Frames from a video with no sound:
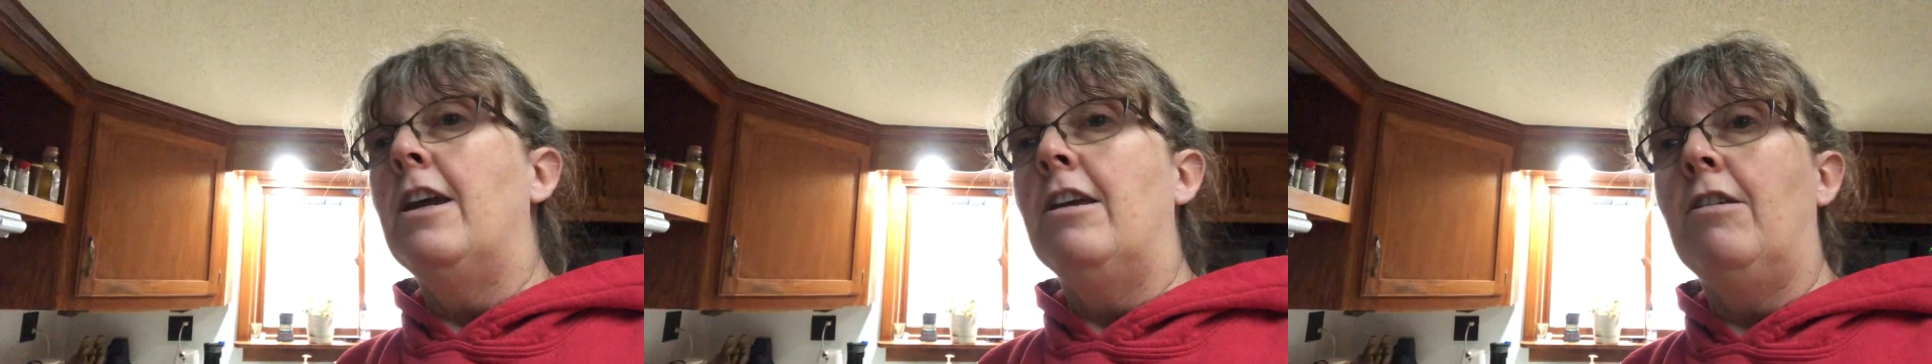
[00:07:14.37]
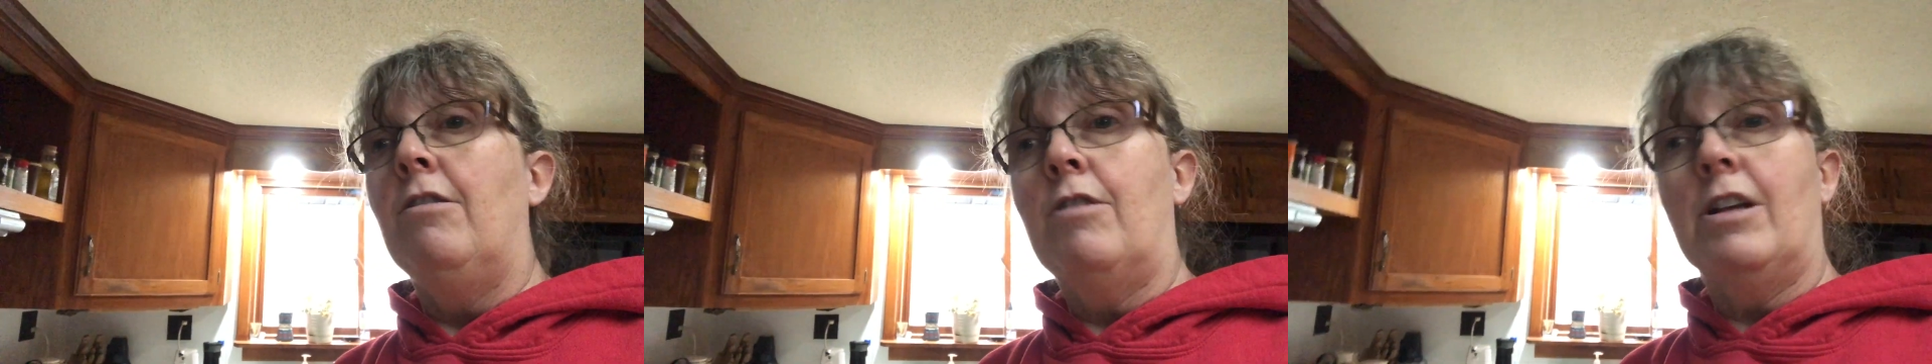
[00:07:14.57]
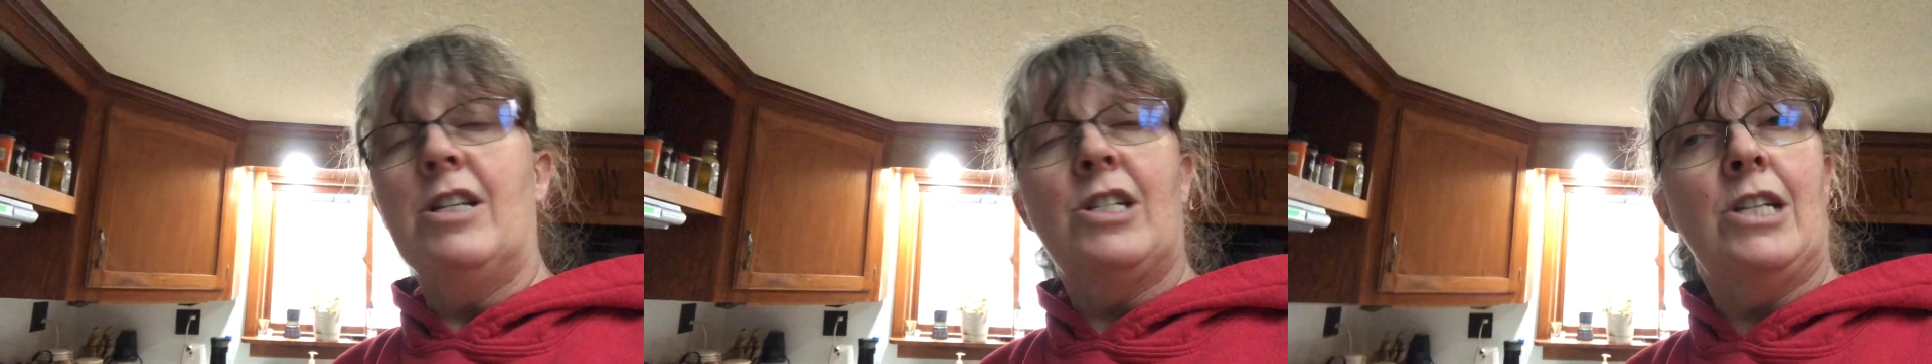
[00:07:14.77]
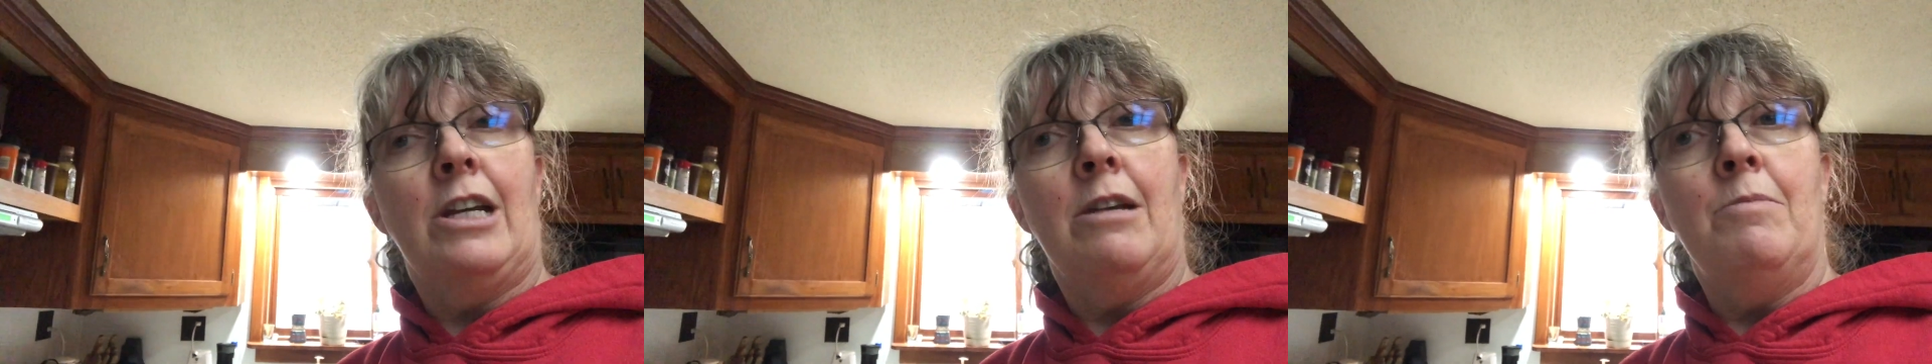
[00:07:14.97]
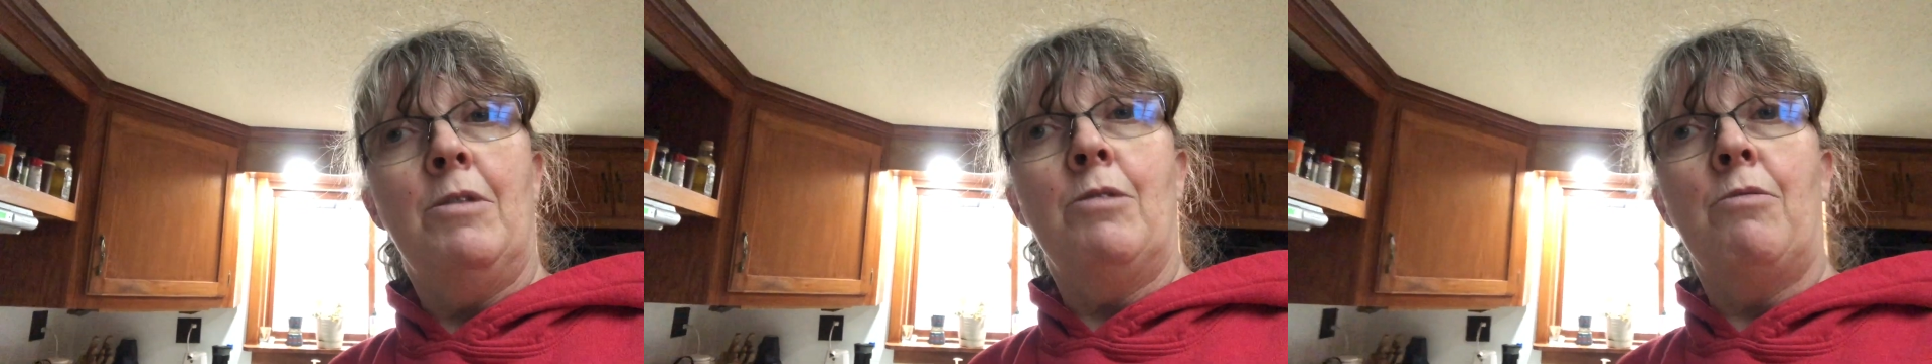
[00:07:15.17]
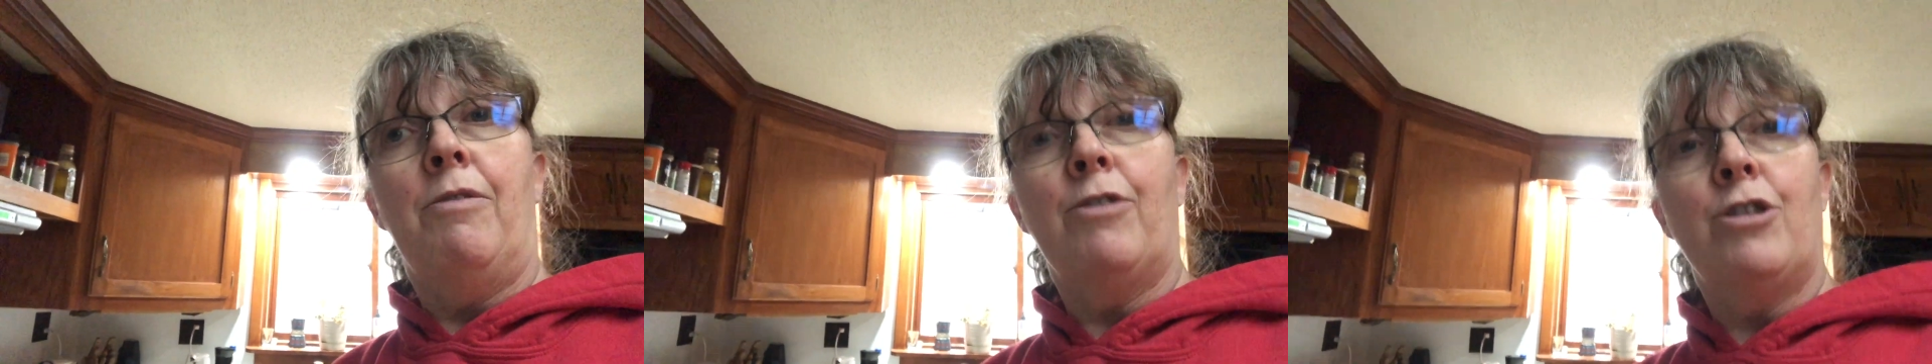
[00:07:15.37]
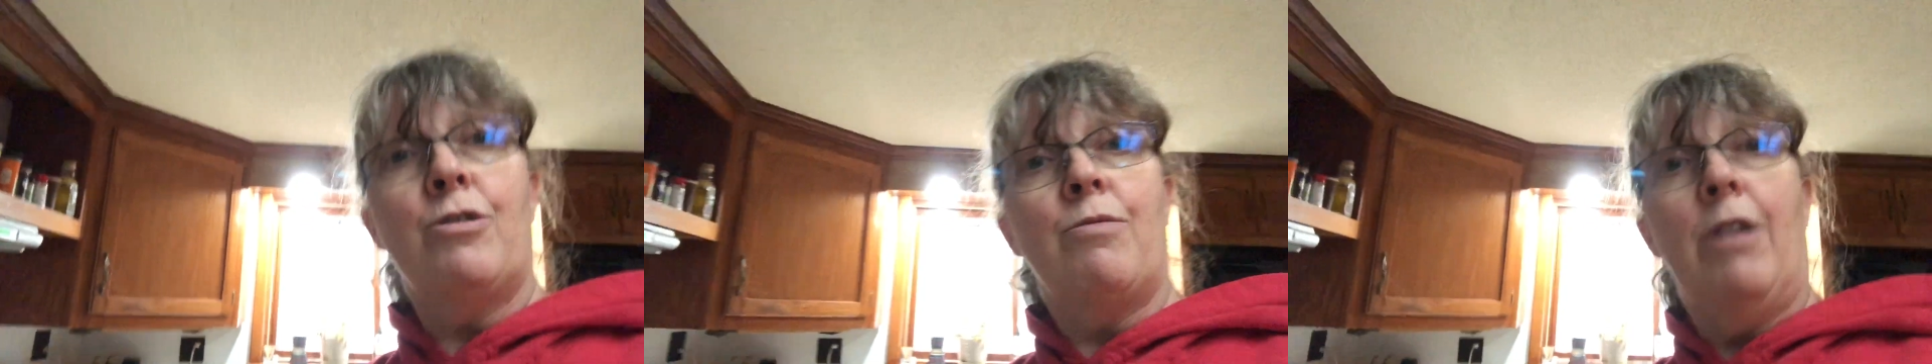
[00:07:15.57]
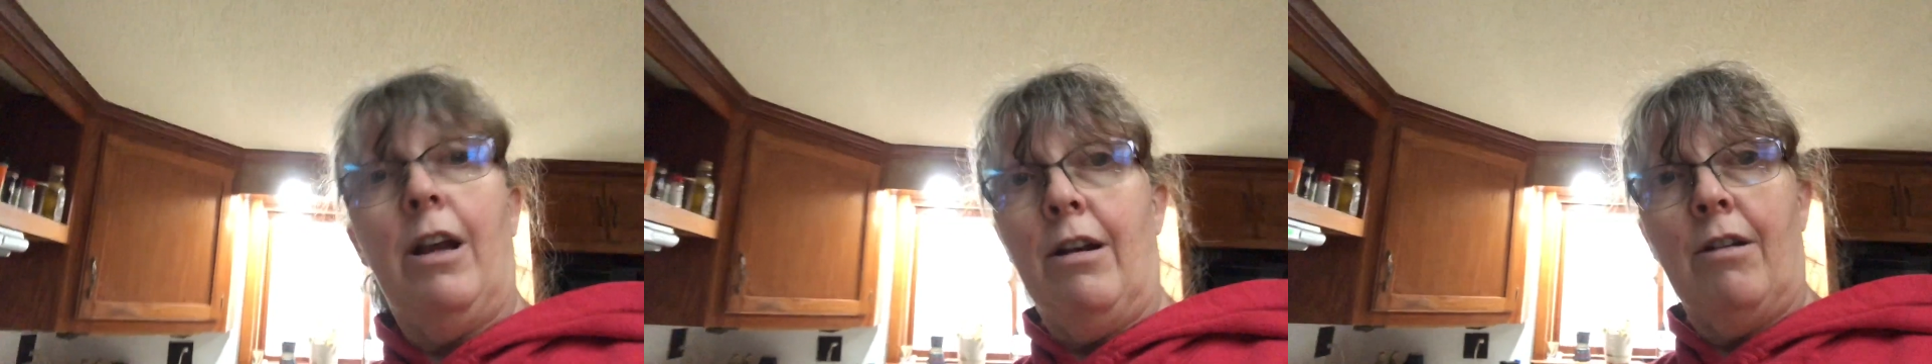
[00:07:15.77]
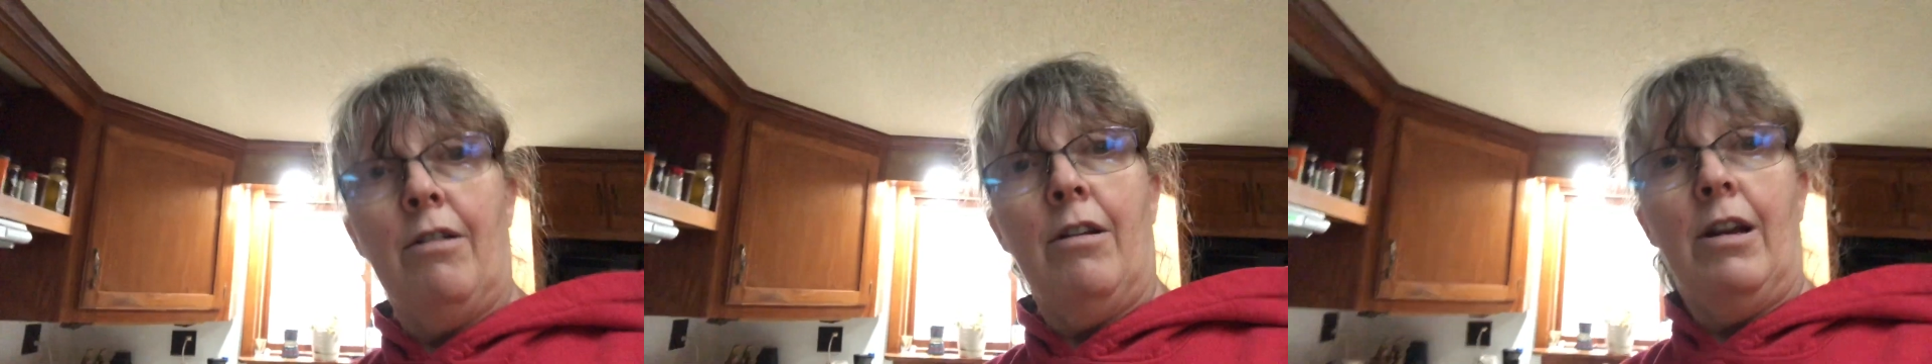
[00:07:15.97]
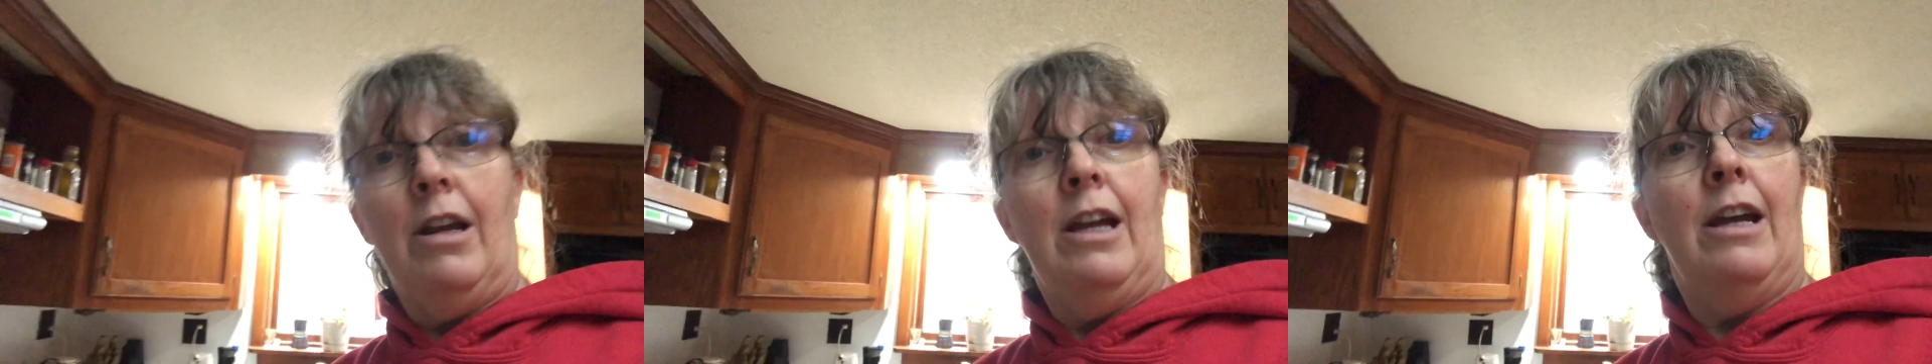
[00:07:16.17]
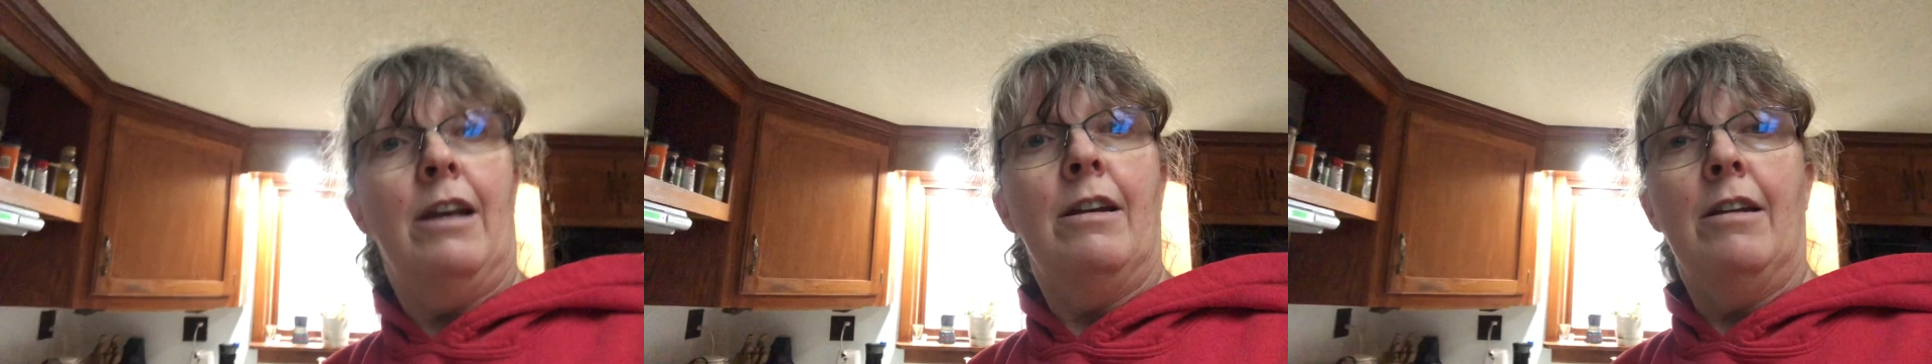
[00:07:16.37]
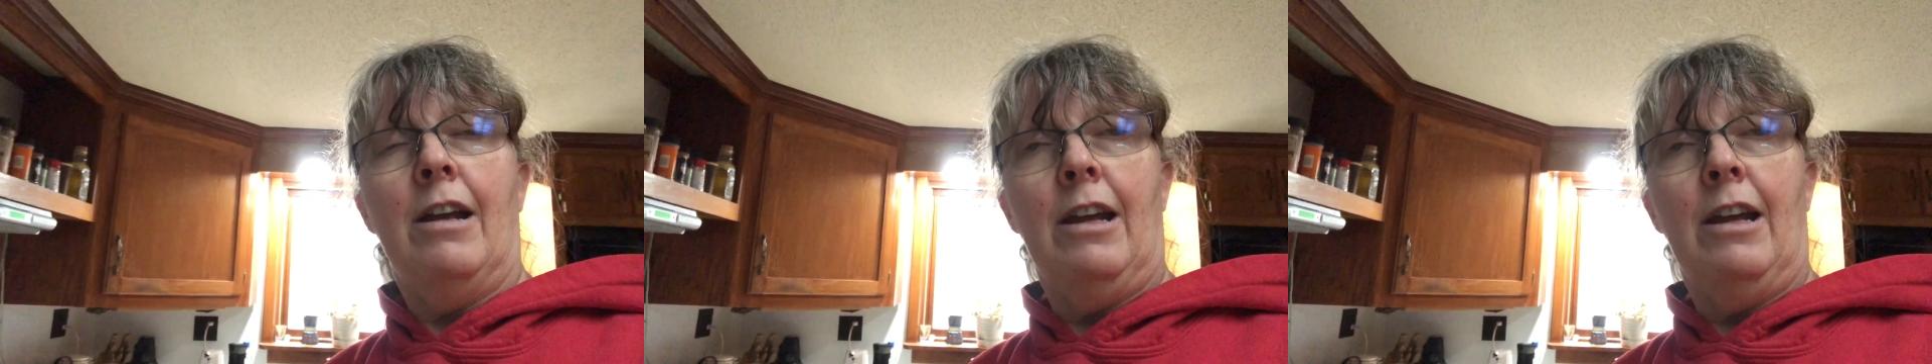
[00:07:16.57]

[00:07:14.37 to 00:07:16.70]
you can stick them in the refrigerator in